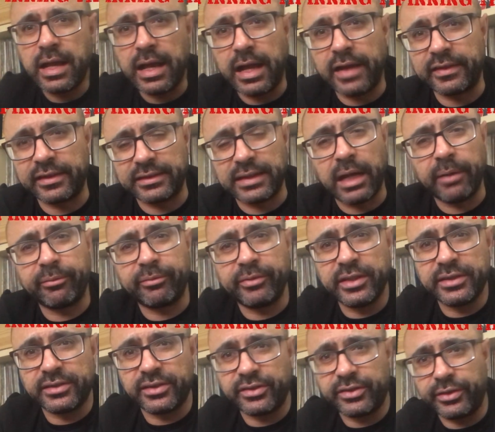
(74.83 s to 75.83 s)
I think that
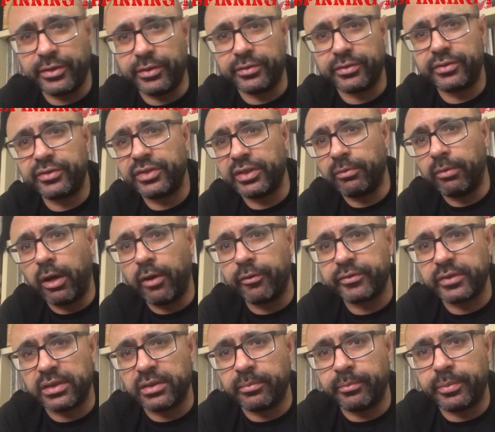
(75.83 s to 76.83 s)
phrase is used too
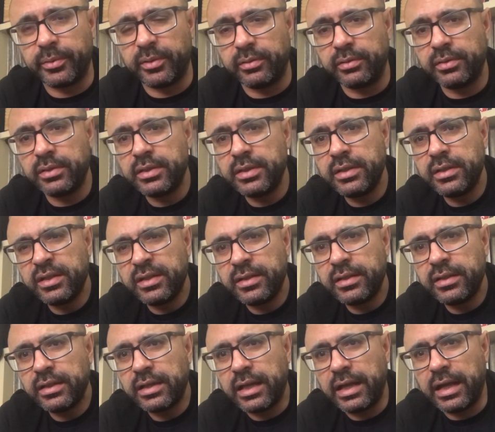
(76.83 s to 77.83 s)
often, but
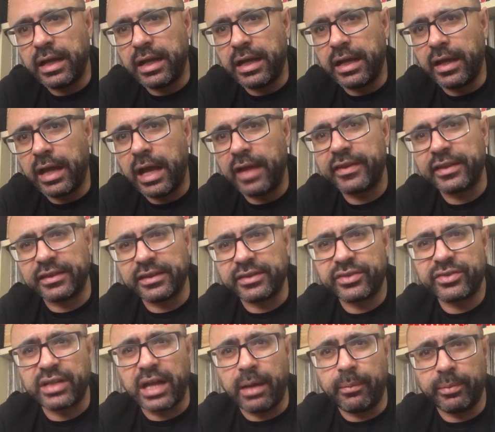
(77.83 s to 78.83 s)
I think
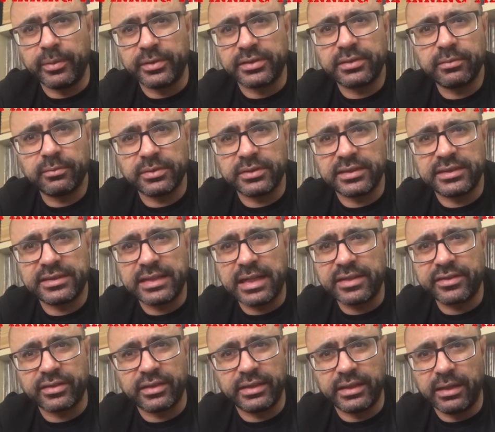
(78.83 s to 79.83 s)
this chap was
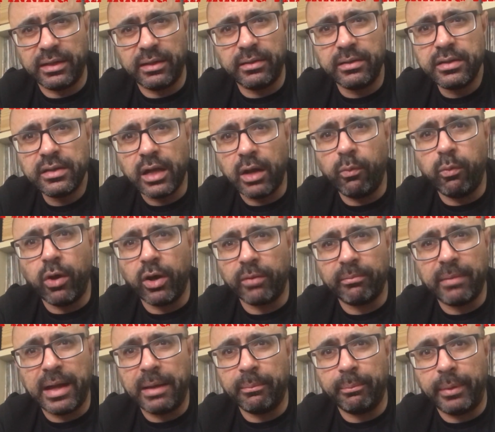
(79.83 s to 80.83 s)
essentially a
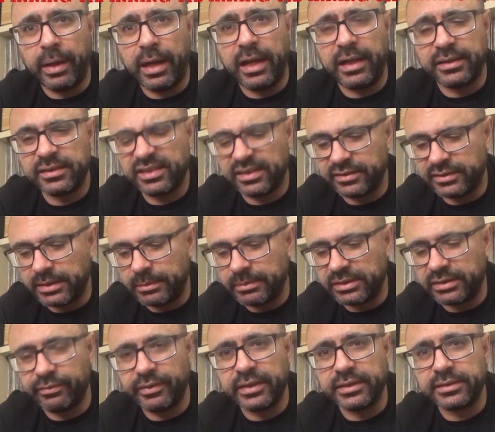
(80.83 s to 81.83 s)
one-man band in
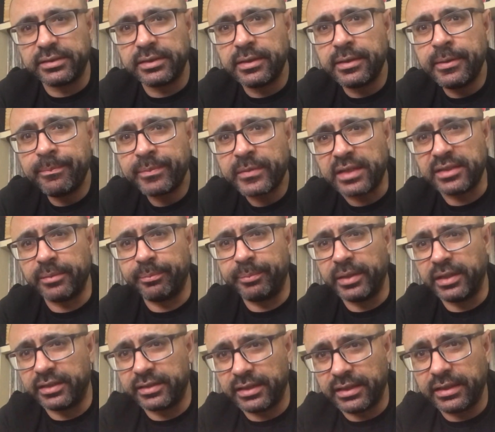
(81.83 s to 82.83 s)
terms of his
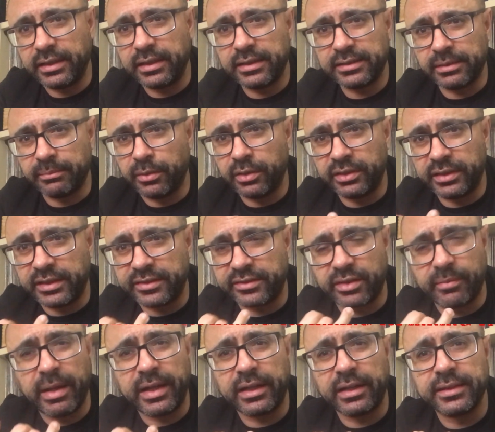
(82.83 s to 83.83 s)
ability as a
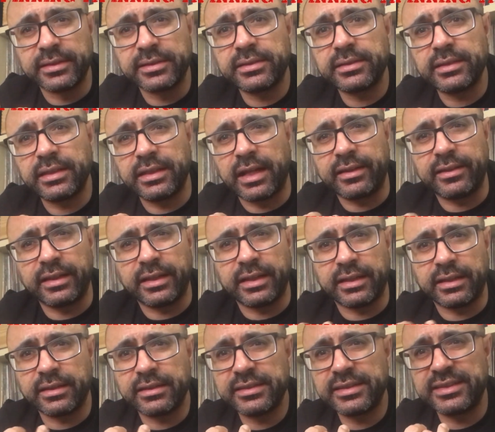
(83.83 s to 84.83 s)
multi-instrumentalist, and I
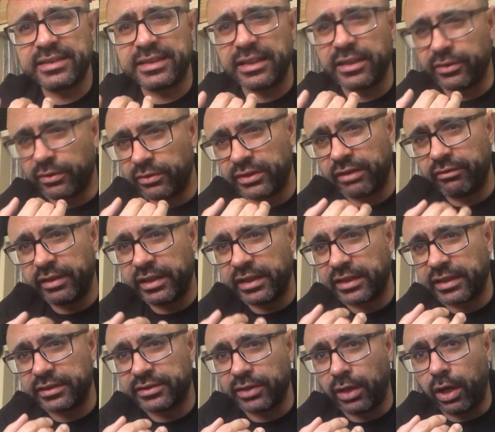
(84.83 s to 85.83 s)
think still an
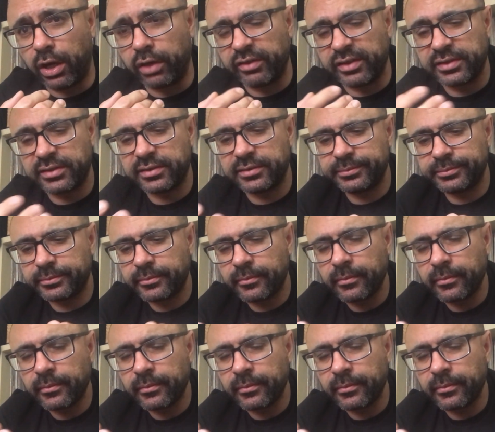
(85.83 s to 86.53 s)
underrated guitarist,